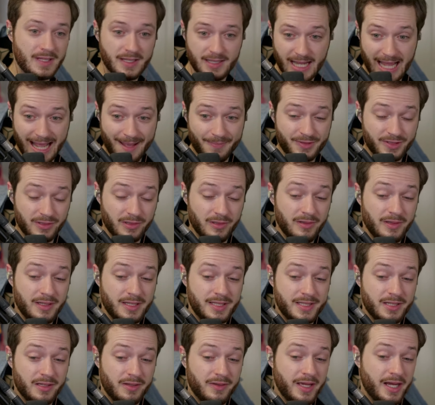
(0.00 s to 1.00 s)
absolutely
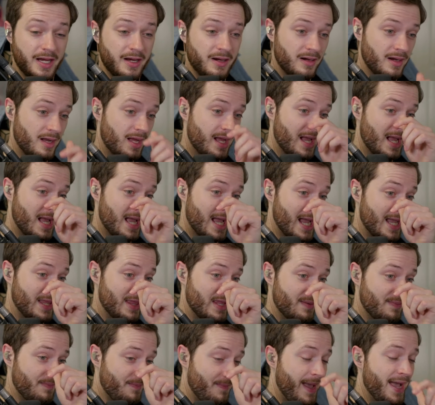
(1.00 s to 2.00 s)
still there, and
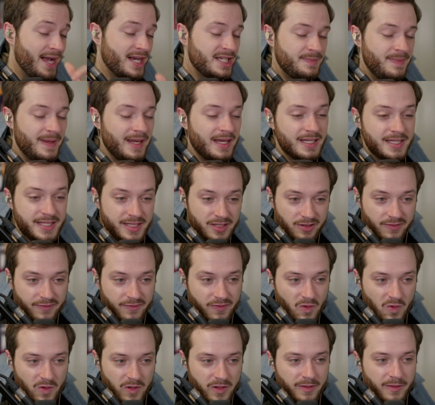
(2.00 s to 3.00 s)
the max speed is still
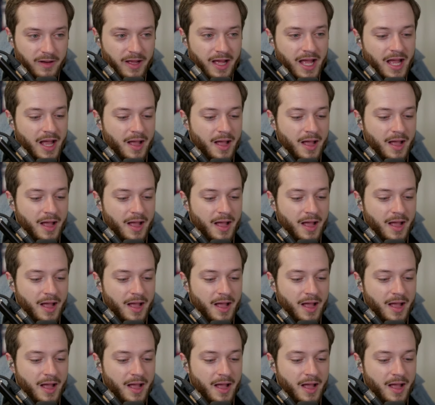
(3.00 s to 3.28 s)
four.